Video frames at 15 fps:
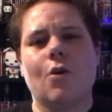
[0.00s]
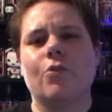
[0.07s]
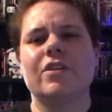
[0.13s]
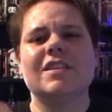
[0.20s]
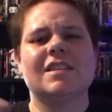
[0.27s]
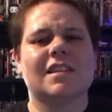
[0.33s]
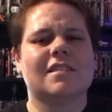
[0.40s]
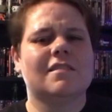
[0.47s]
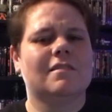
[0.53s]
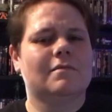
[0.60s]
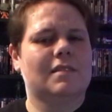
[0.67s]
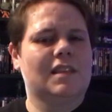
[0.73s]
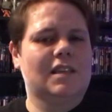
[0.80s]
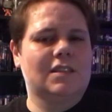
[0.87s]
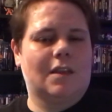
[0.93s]
only
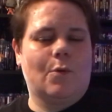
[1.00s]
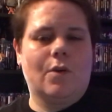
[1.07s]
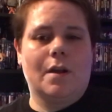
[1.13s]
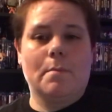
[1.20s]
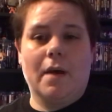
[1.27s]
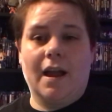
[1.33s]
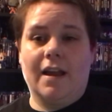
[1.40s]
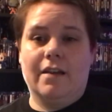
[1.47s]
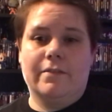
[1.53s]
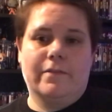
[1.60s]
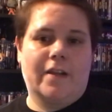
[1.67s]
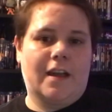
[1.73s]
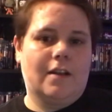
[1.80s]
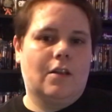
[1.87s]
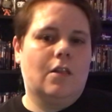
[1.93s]
things I want to buy on
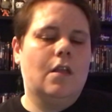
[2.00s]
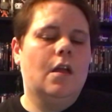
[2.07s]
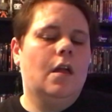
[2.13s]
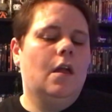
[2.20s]
vinyl